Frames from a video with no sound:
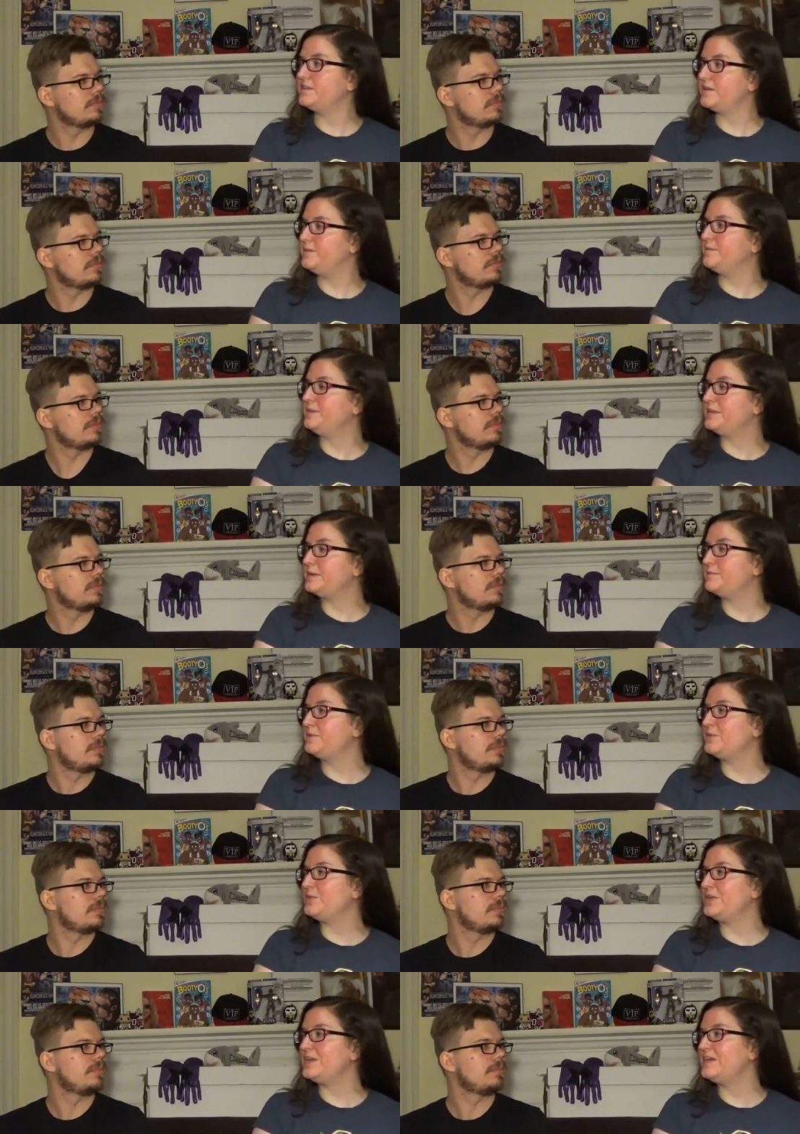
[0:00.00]

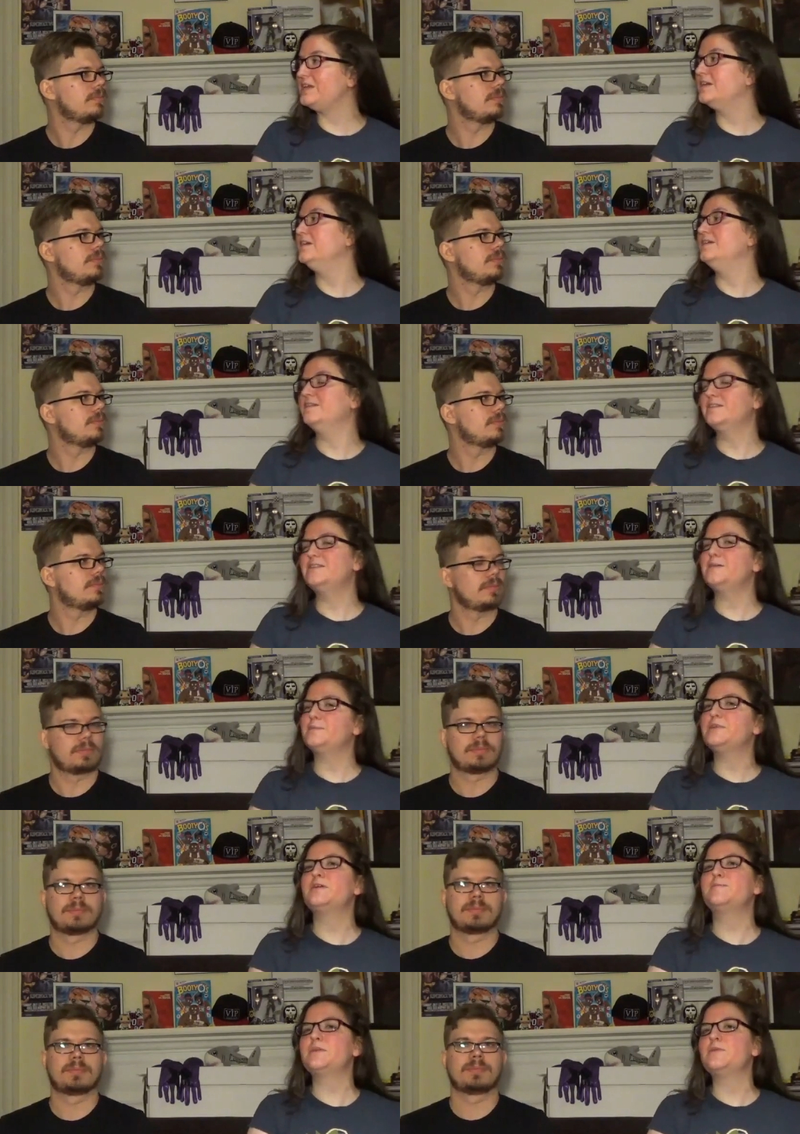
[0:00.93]
Speaker 1: WWE, the
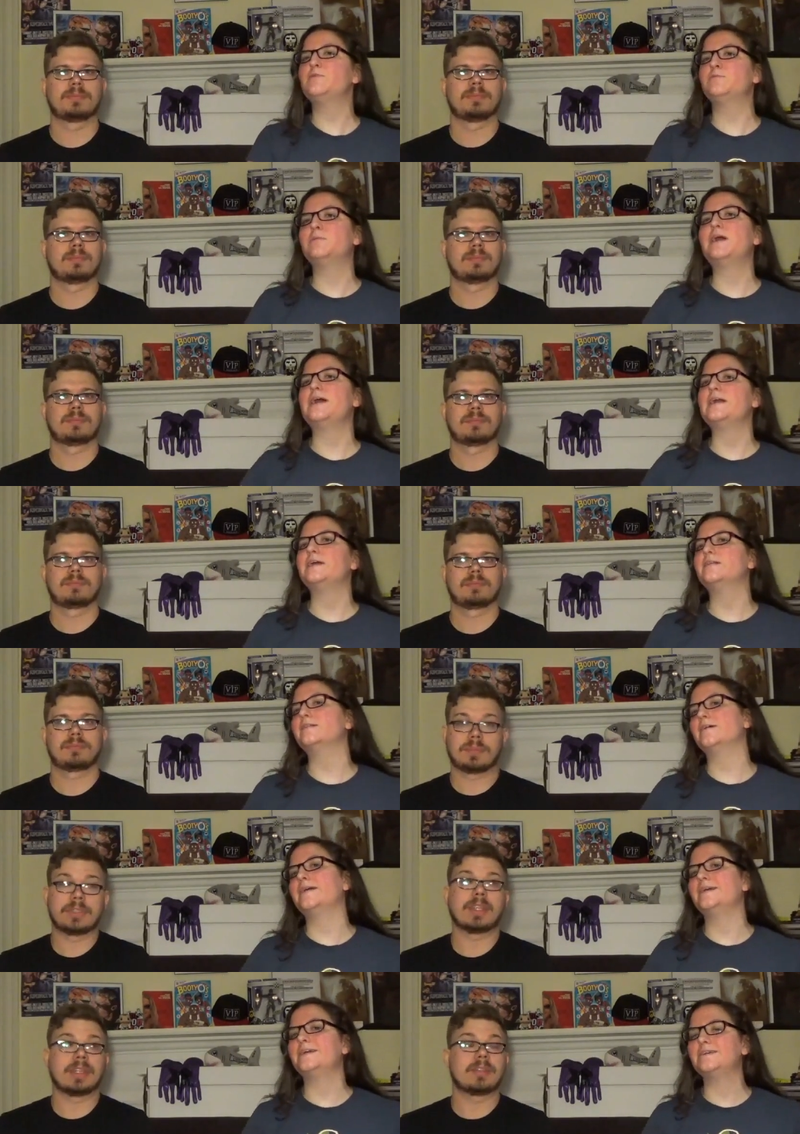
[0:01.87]
WWE would buy it.
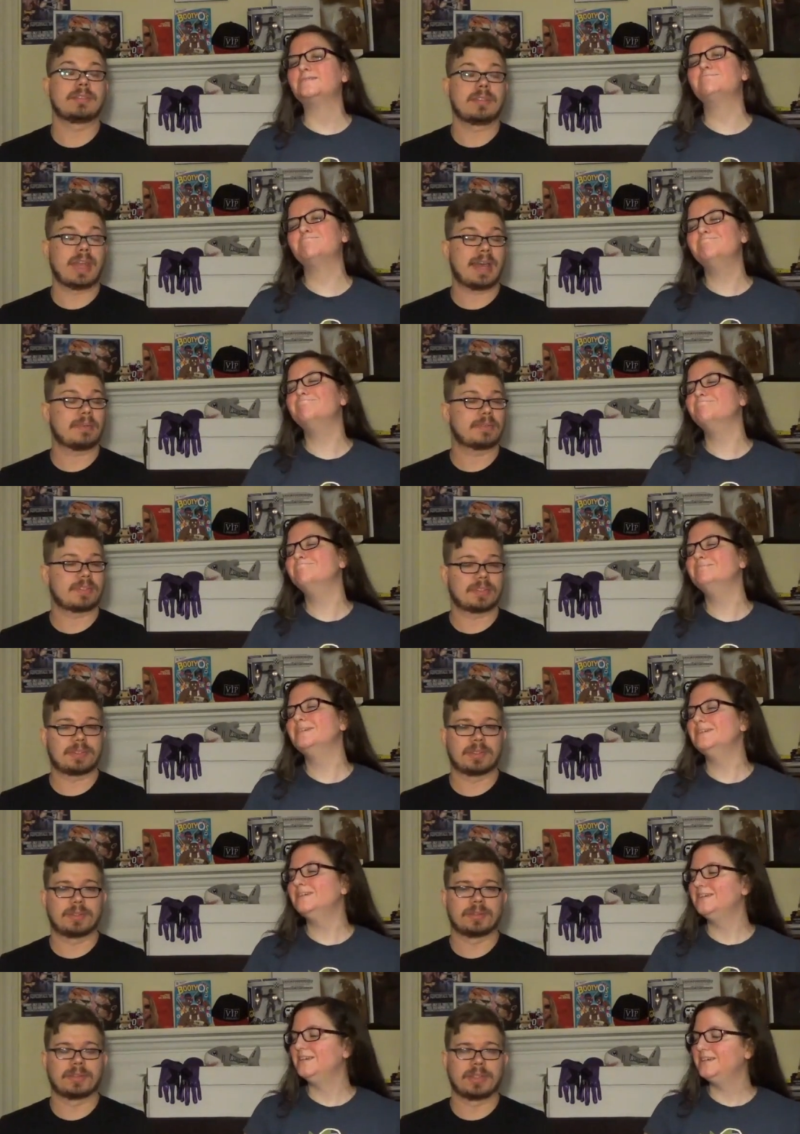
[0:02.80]
Like yeah,
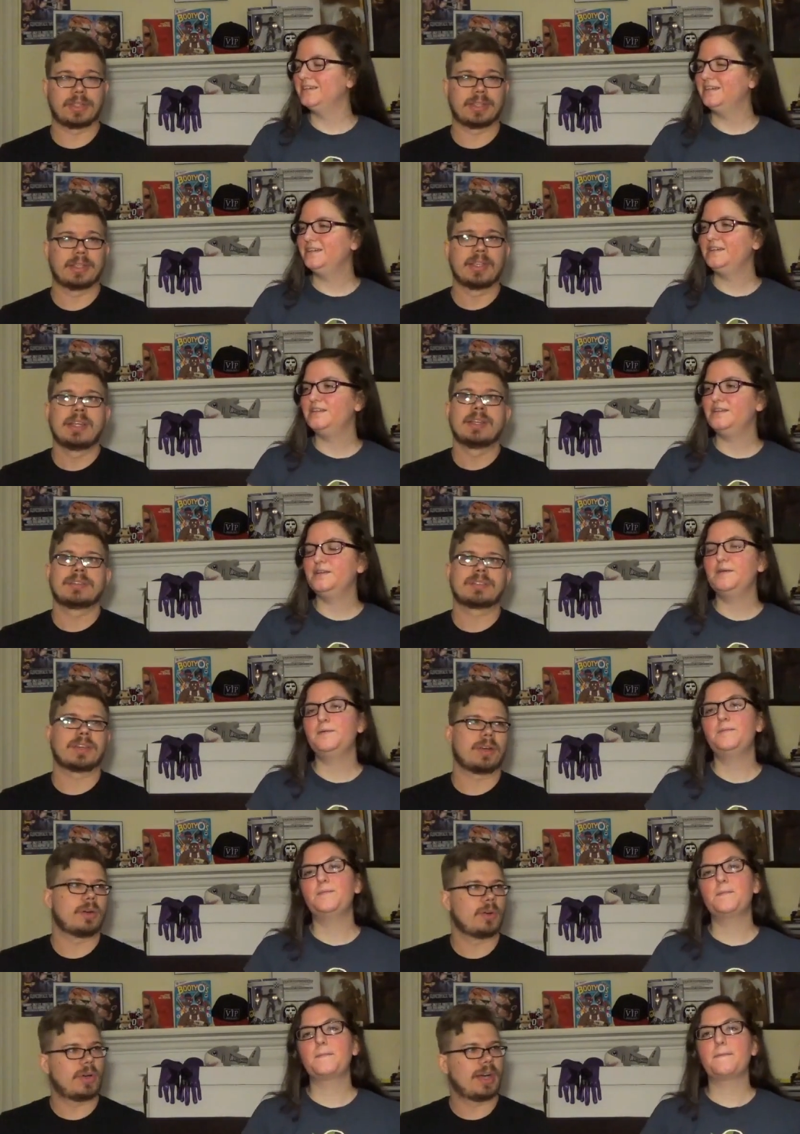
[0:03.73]
Speaker 2: absolutely.
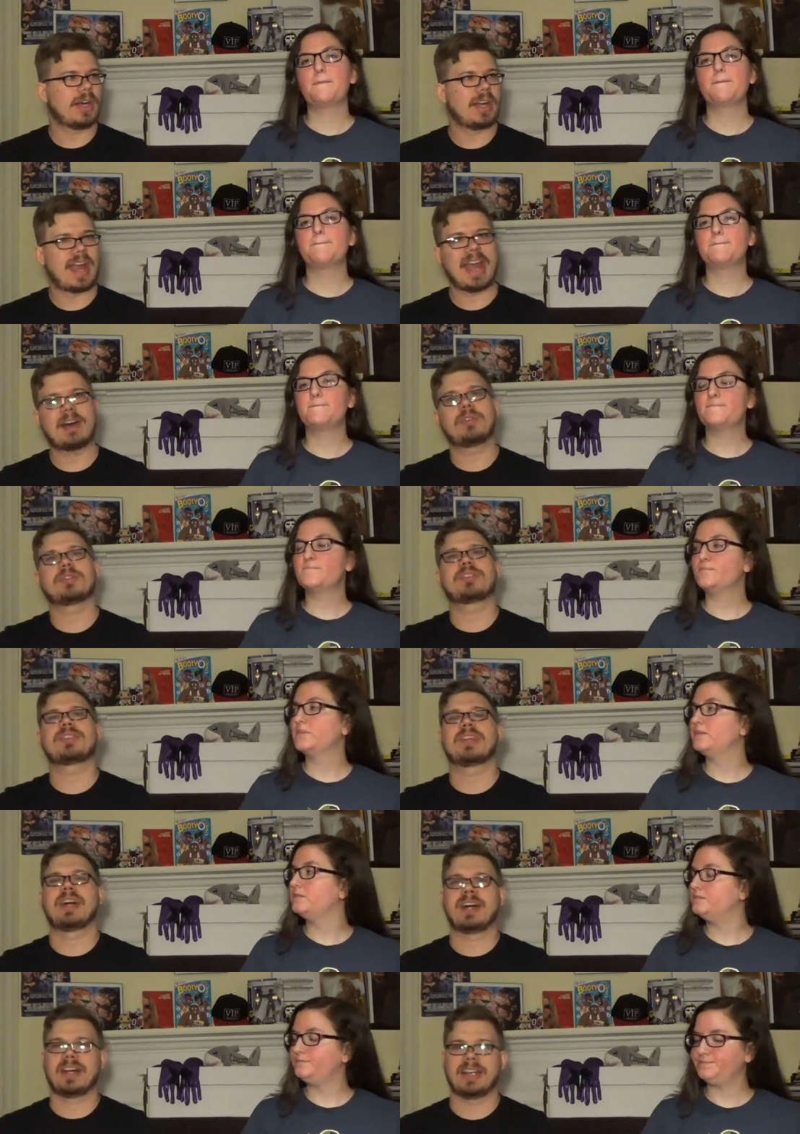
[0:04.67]
So uh,
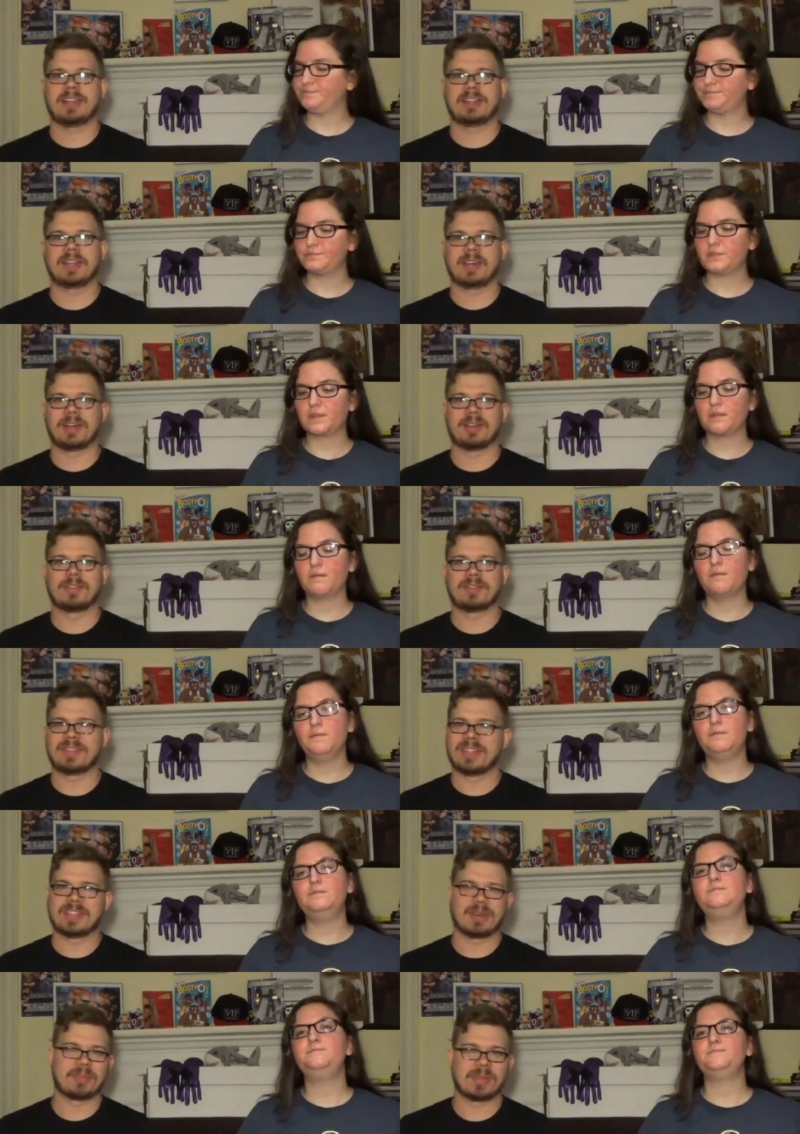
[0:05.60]
outside of
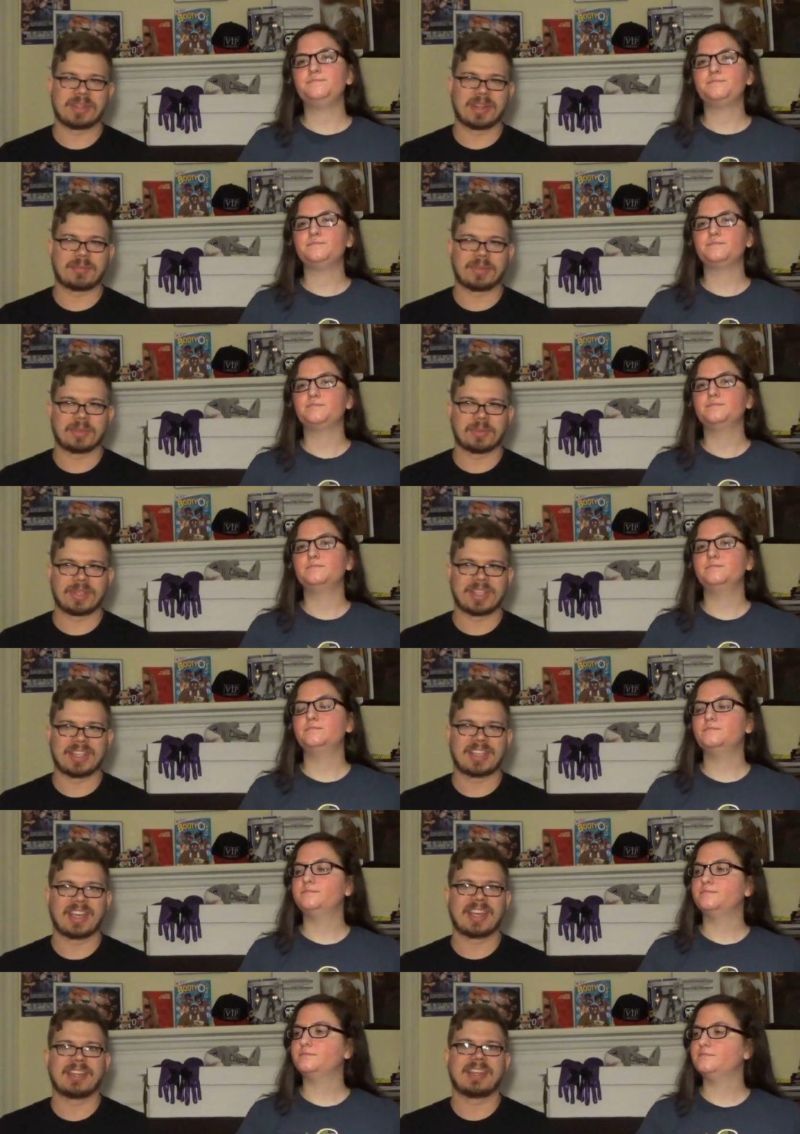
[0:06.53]
the
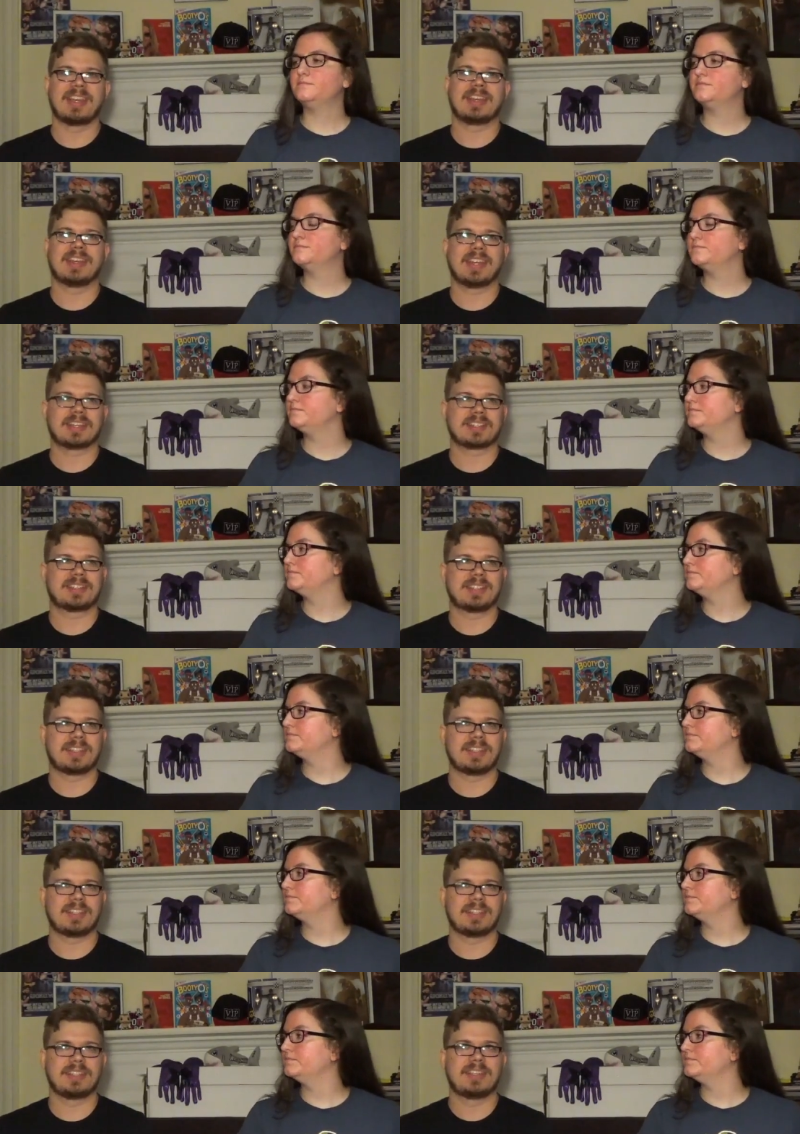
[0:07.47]
WWE and
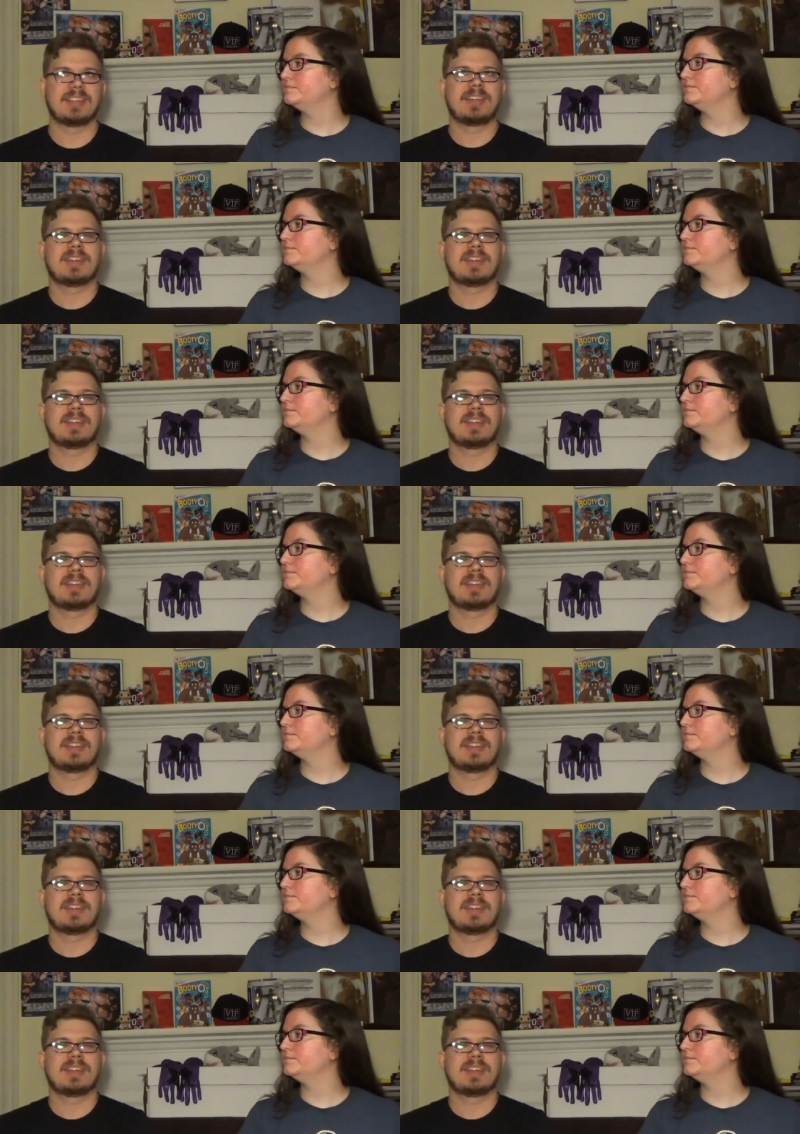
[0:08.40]
NXT,